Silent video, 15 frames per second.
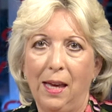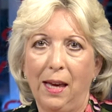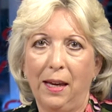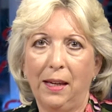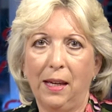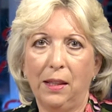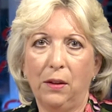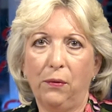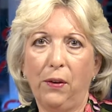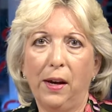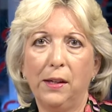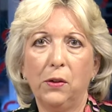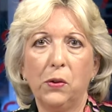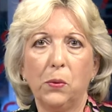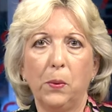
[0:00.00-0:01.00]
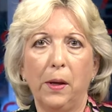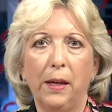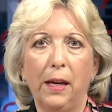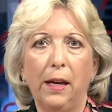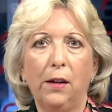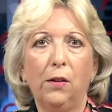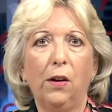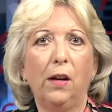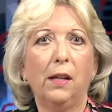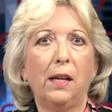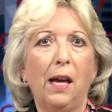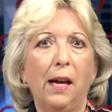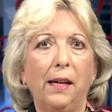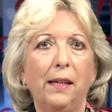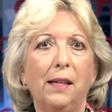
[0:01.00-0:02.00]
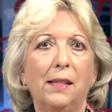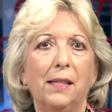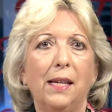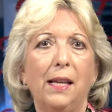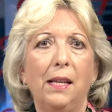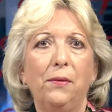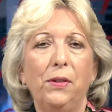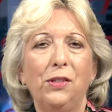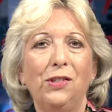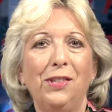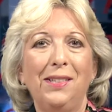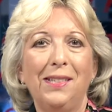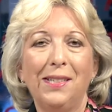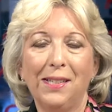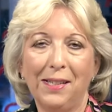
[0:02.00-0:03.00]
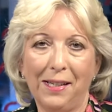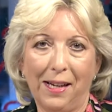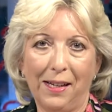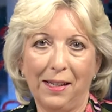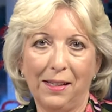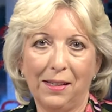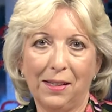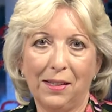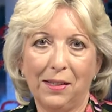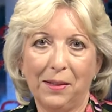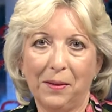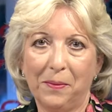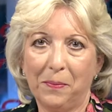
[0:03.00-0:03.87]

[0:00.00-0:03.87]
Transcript: Again, the finals will air on ION television tonight.